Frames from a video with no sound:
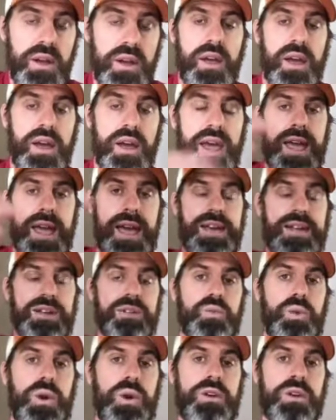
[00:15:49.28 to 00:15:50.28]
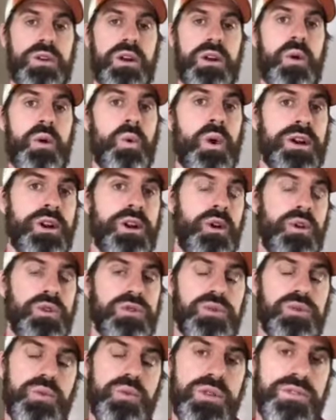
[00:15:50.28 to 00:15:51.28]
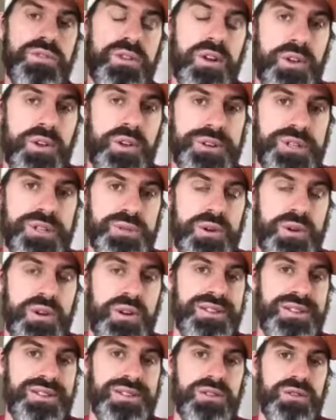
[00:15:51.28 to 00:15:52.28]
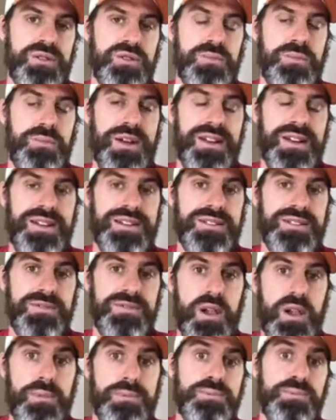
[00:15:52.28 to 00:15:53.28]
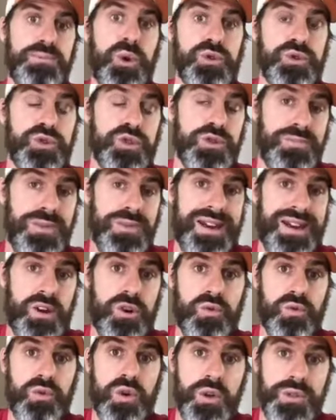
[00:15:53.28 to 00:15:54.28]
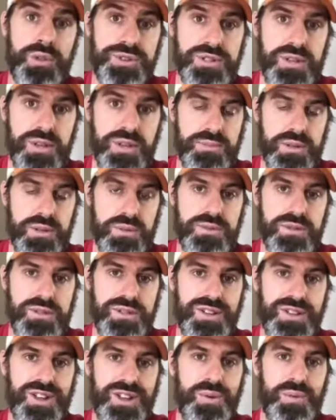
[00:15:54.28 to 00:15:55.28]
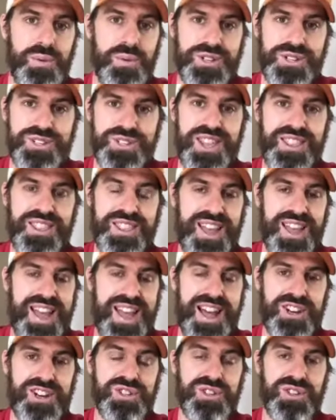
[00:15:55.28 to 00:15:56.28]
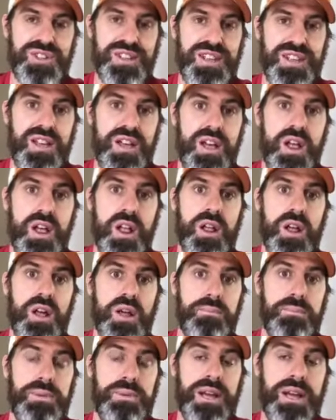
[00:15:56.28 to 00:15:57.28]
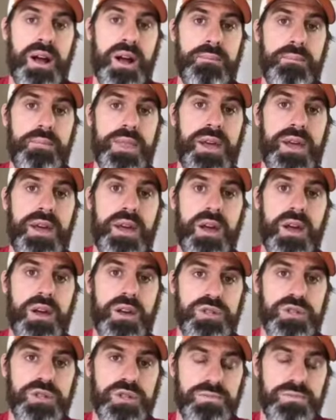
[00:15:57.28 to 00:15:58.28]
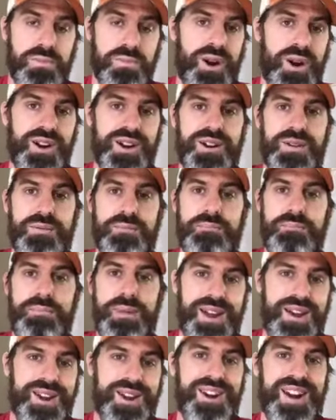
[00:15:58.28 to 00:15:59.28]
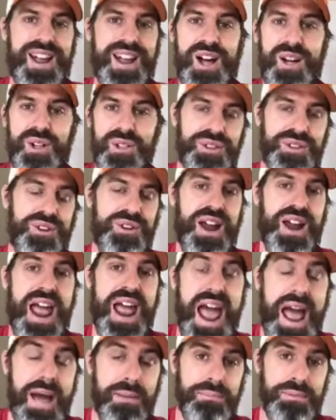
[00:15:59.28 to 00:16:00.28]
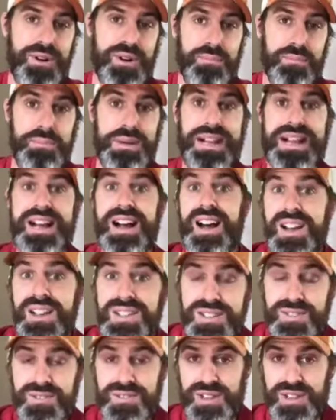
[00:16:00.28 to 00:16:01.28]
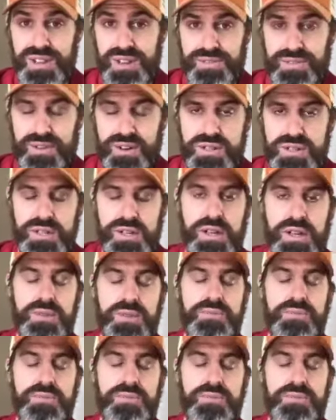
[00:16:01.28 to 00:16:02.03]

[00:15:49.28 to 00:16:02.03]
and whether or not one goes through a difficult experience and develops post-traumatic growth symptoms, which is that they actually become smarter, better, healthier, happier because of the adversity.